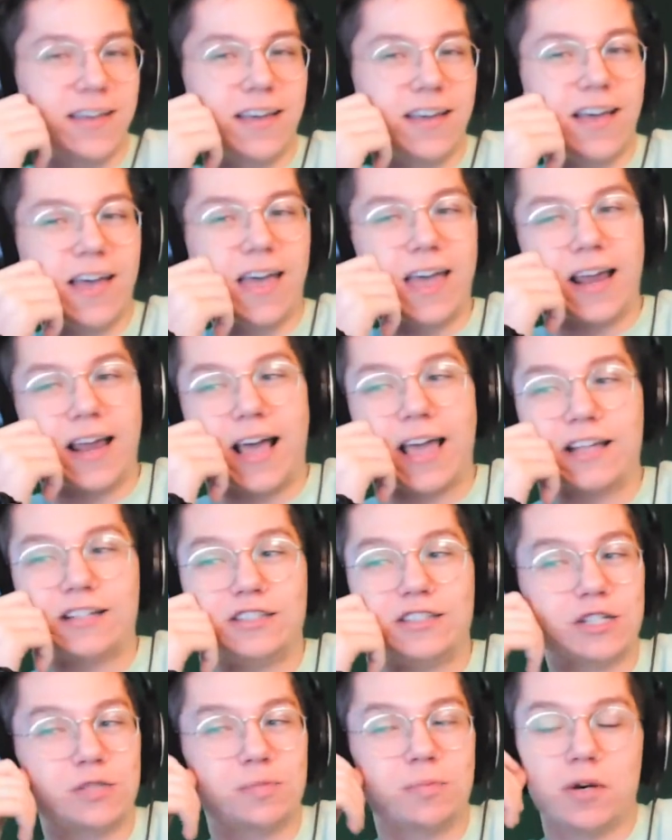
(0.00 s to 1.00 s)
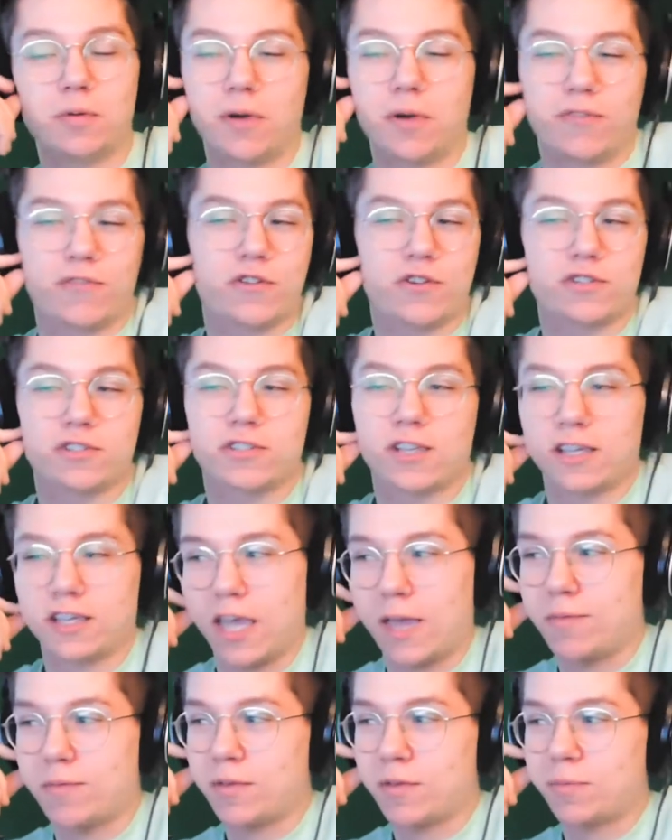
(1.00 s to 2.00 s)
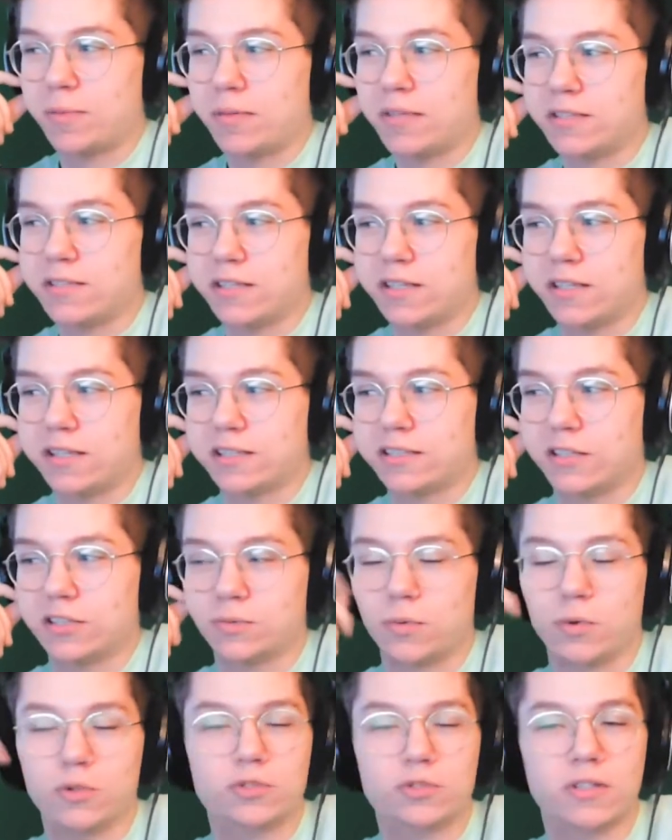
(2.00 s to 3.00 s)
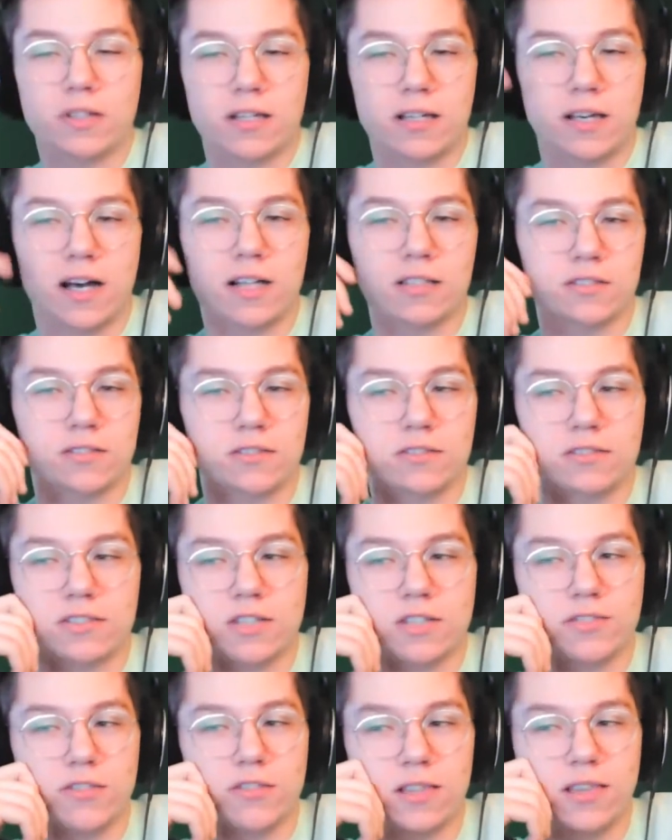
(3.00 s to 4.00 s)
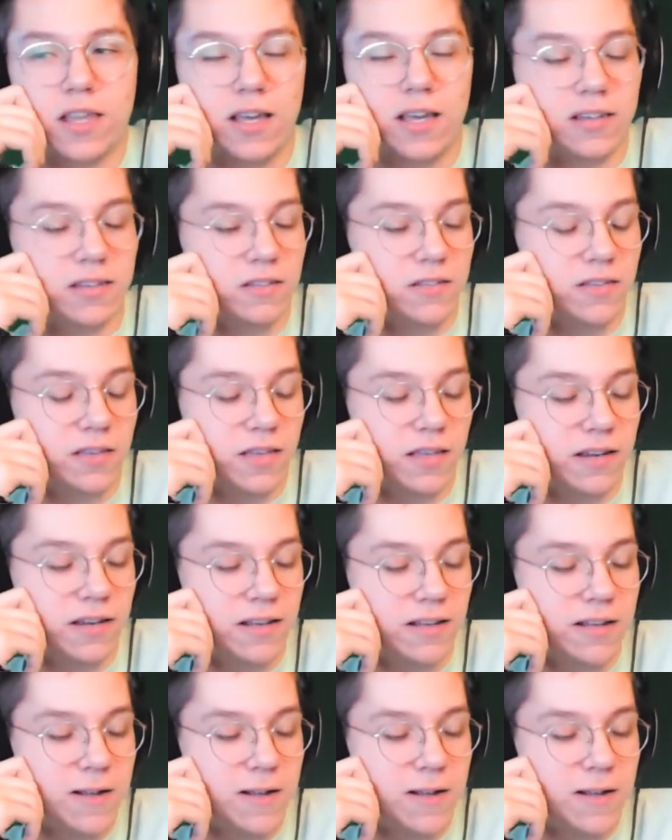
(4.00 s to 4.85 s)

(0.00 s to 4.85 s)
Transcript: Yeah. And I had just built my first like gaming PC because I was mostly like console and stuff like that until then.